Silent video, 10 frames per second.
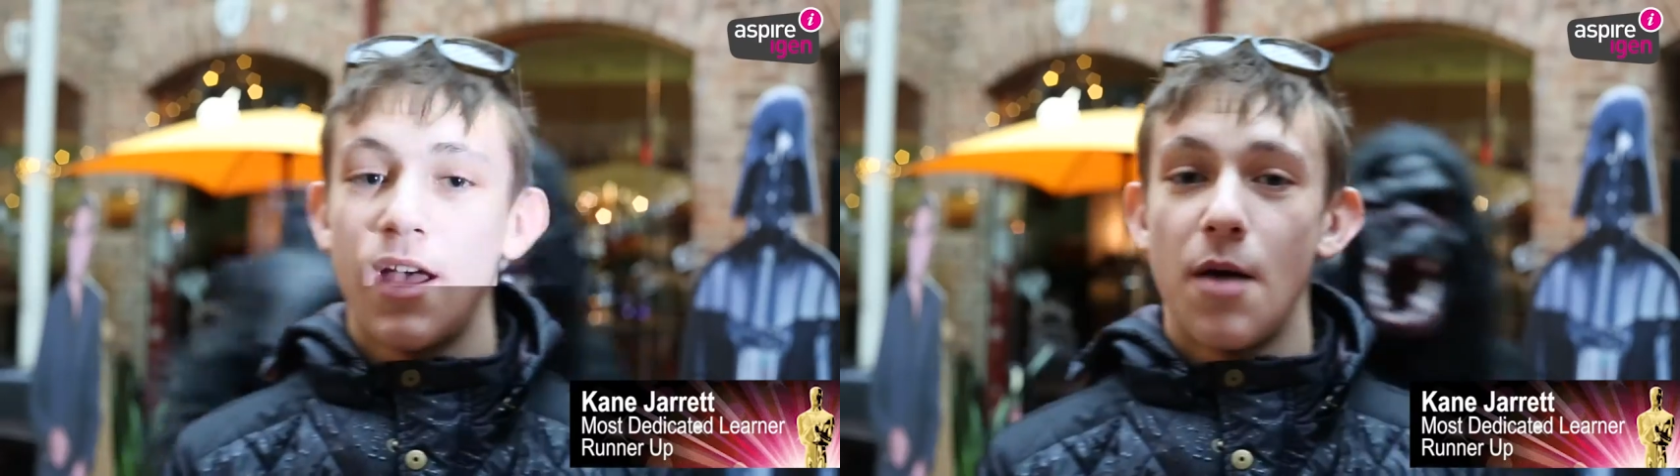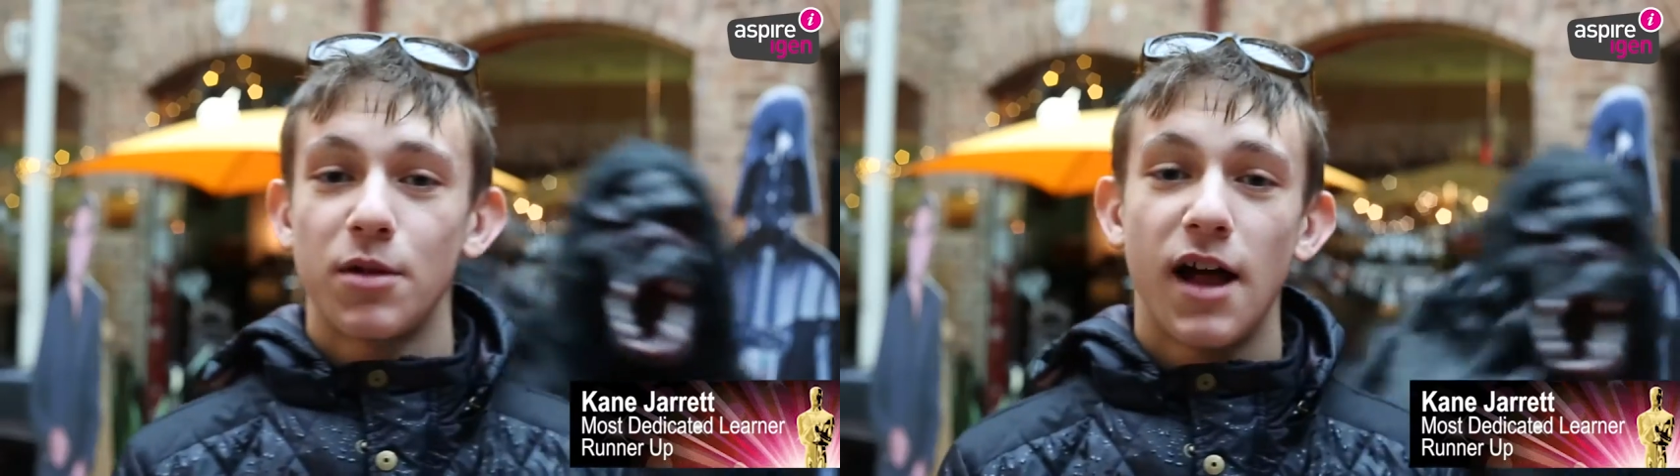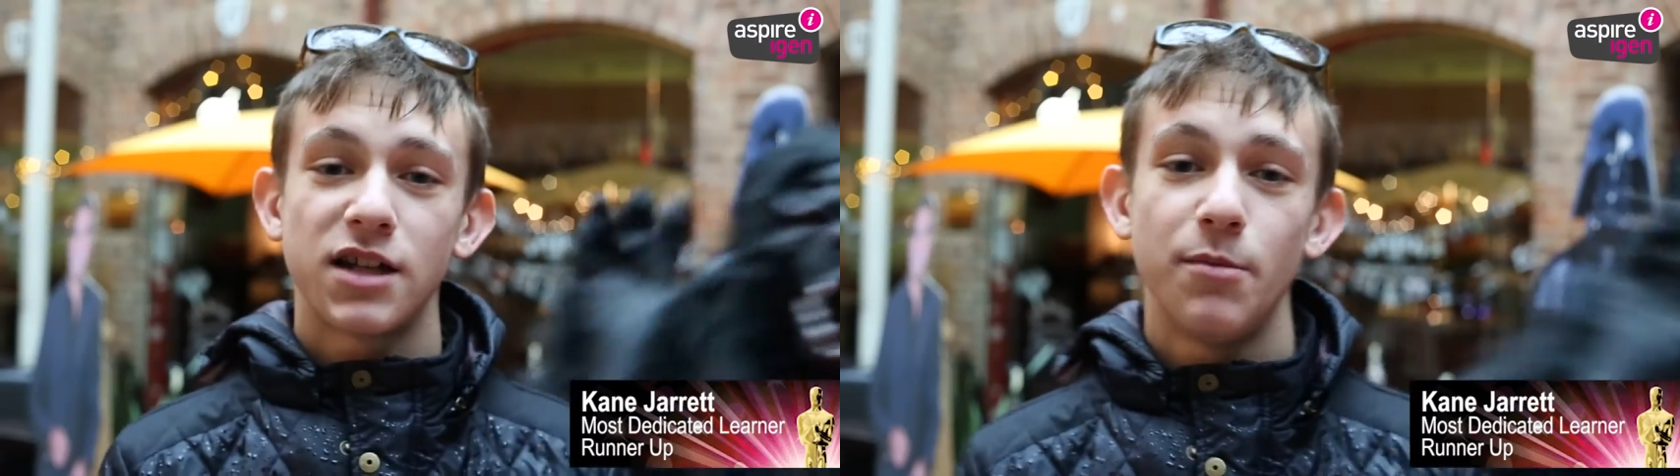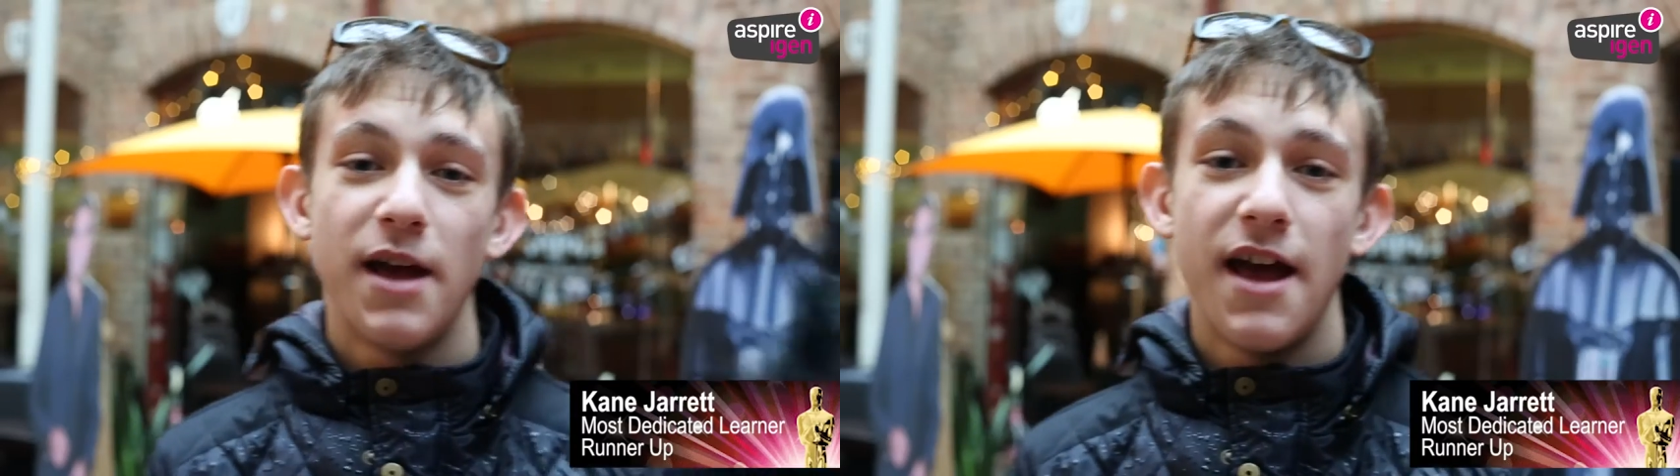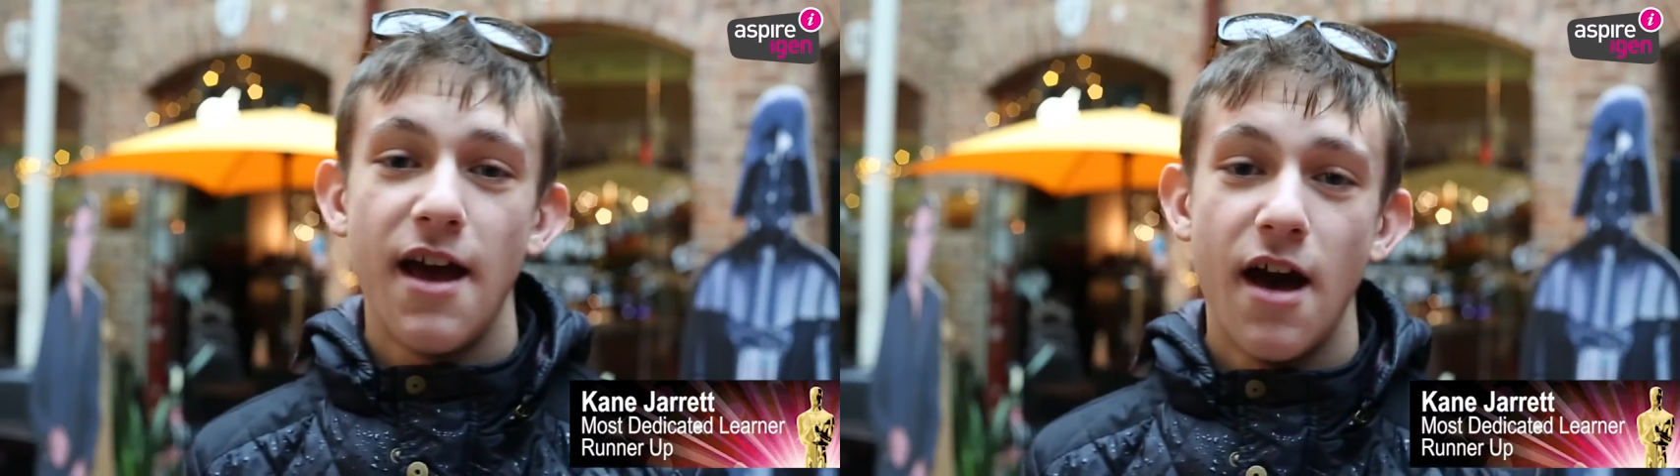I'm glad to
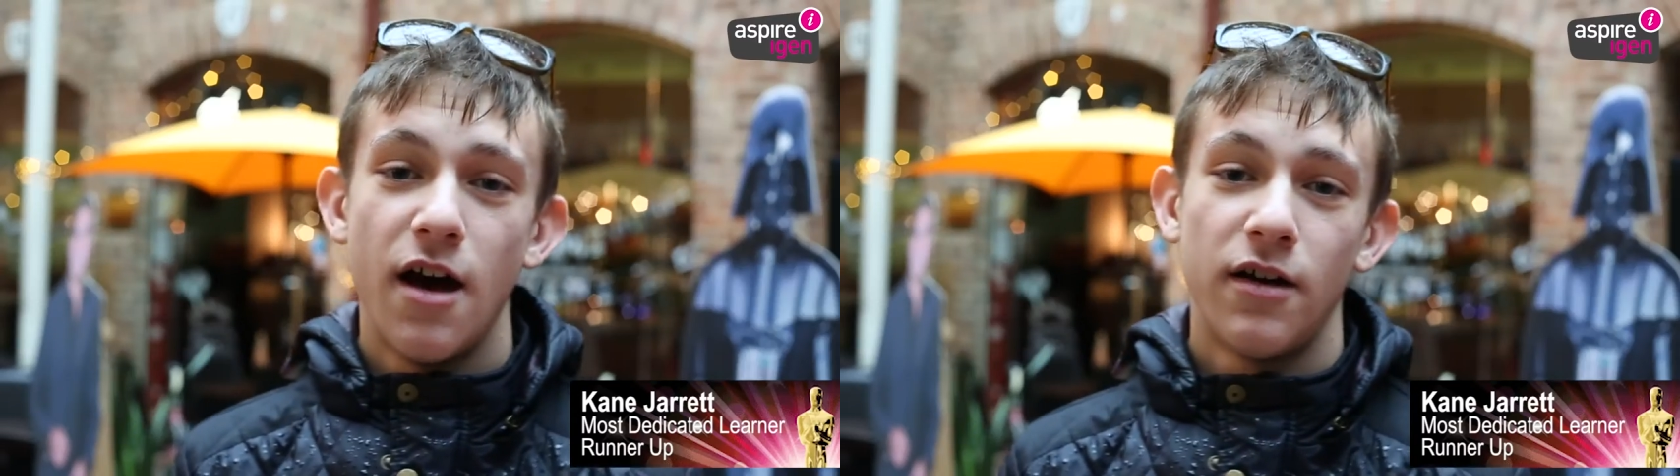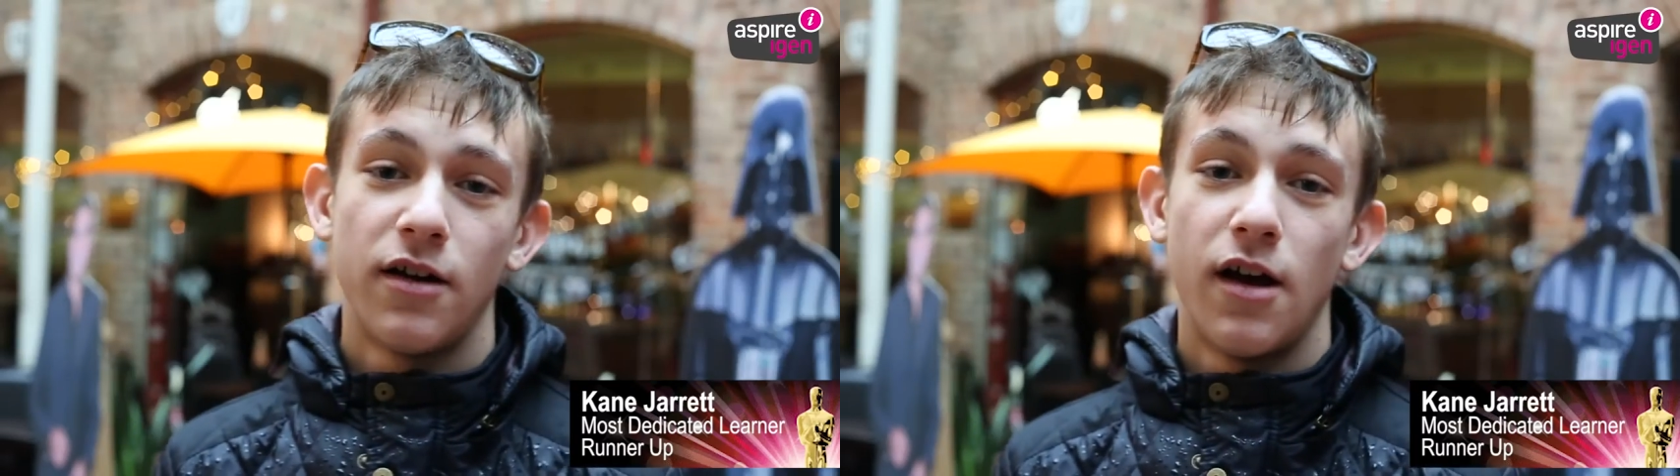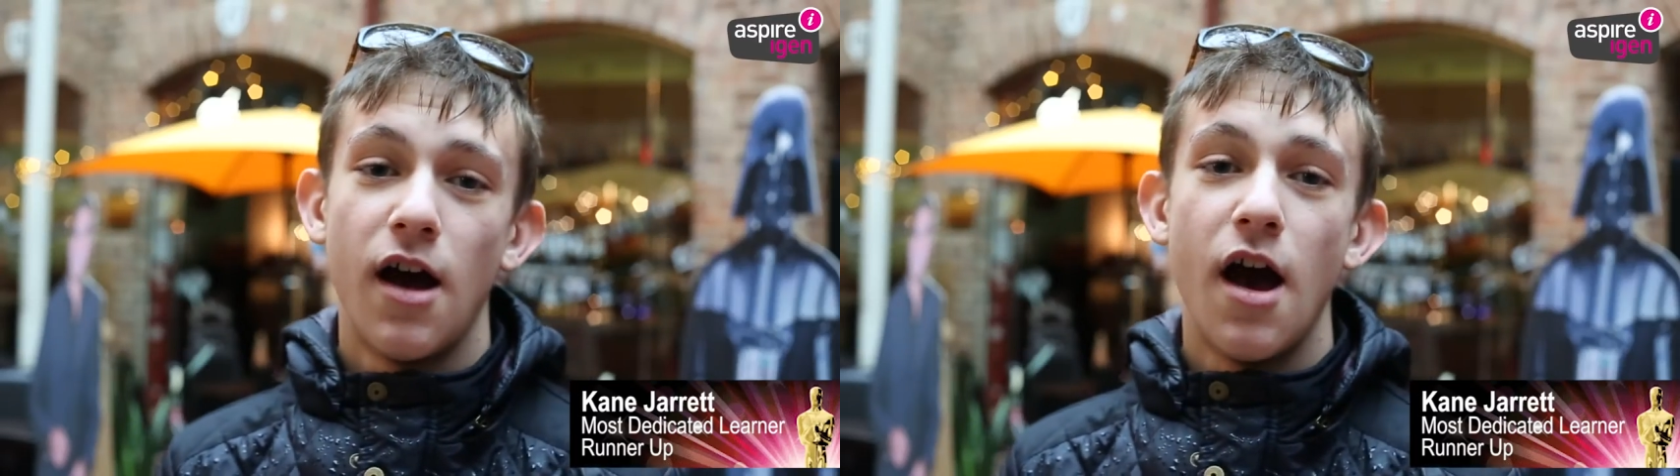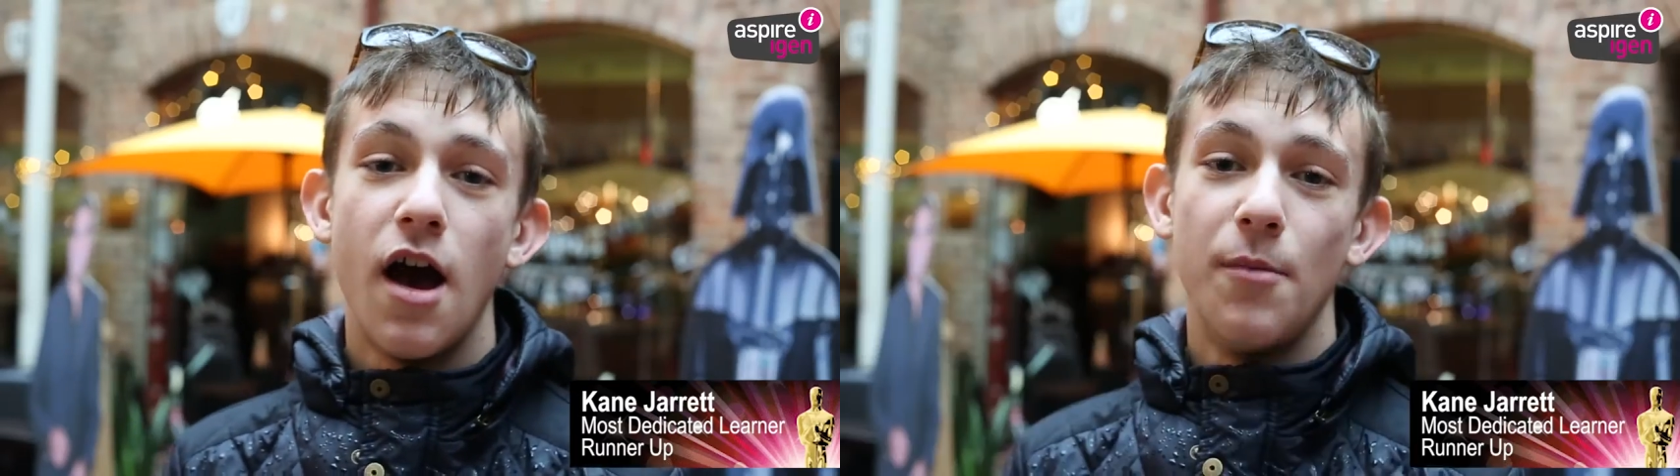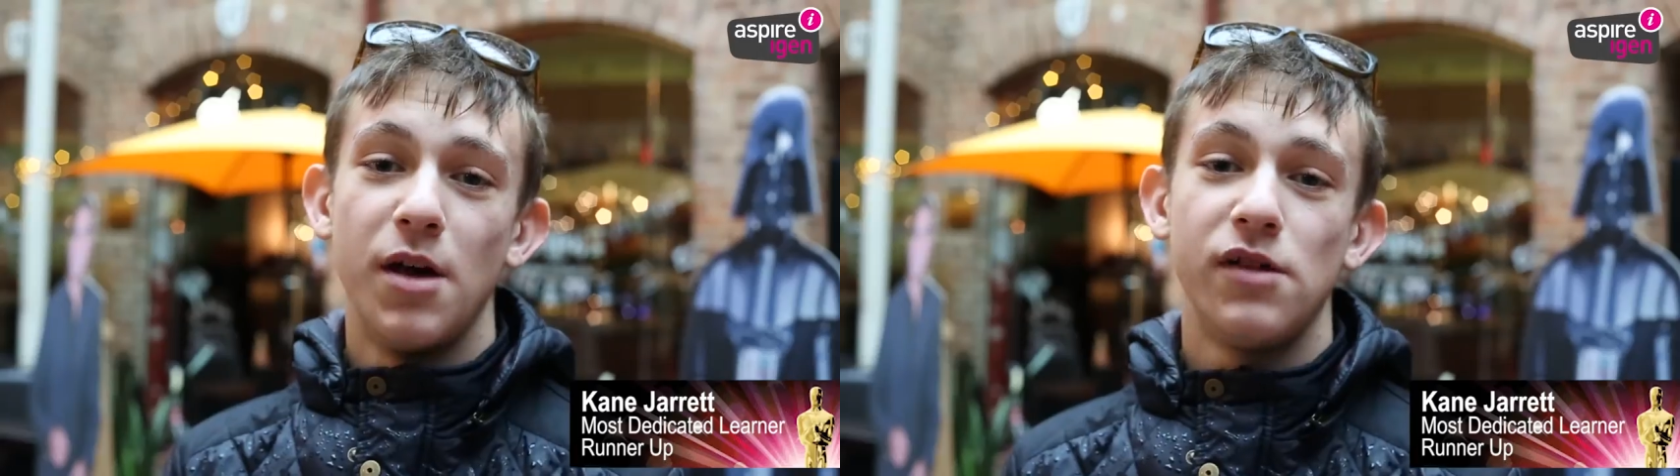be here.
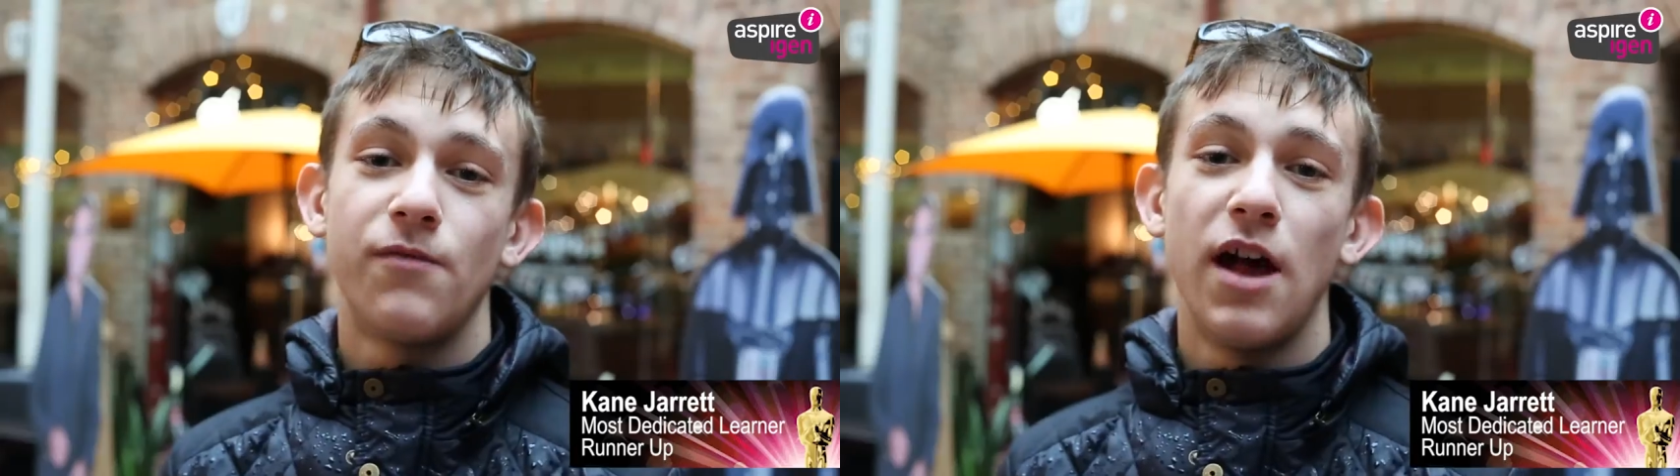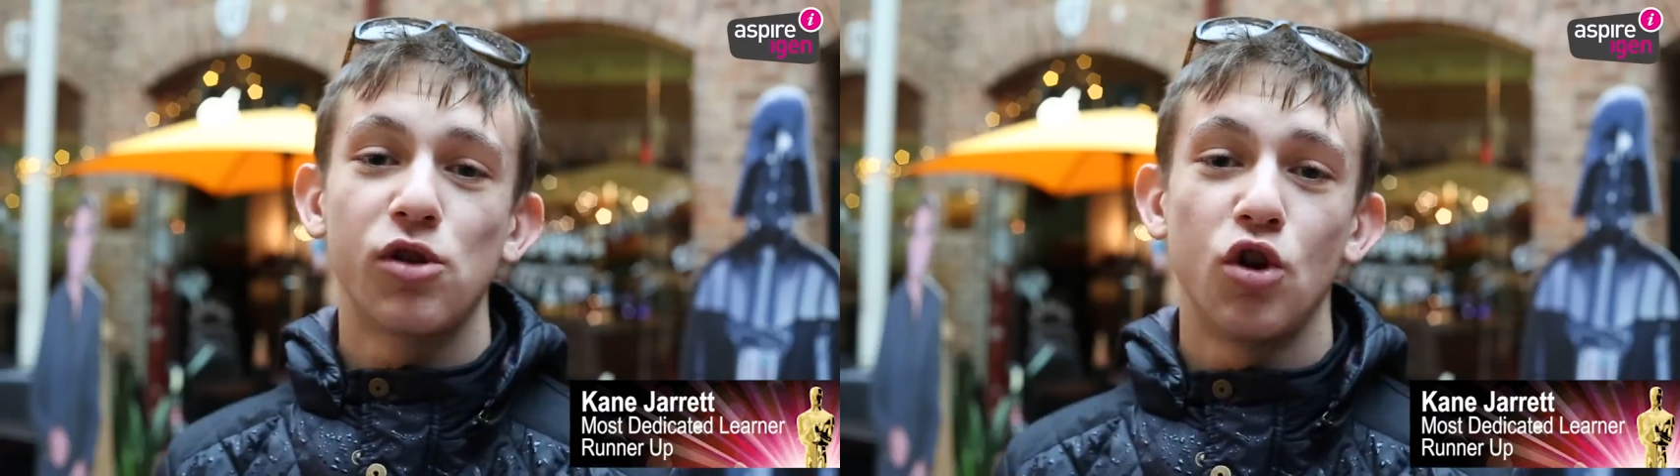It feels